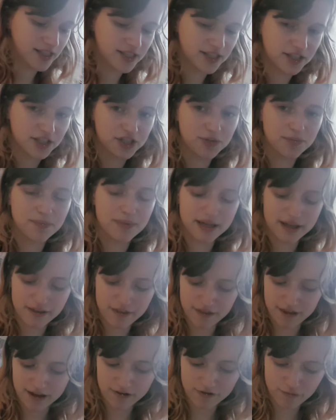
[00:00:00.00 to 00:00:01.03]
such a big
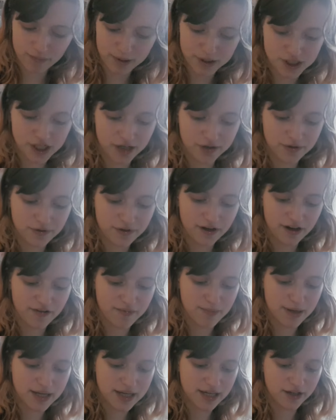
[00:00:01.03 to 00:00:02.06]
thing for my channel that I'm
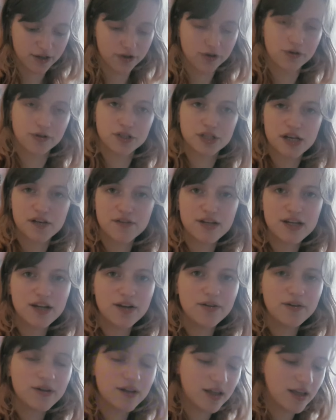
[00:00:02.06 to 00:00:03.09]
making a crochet video.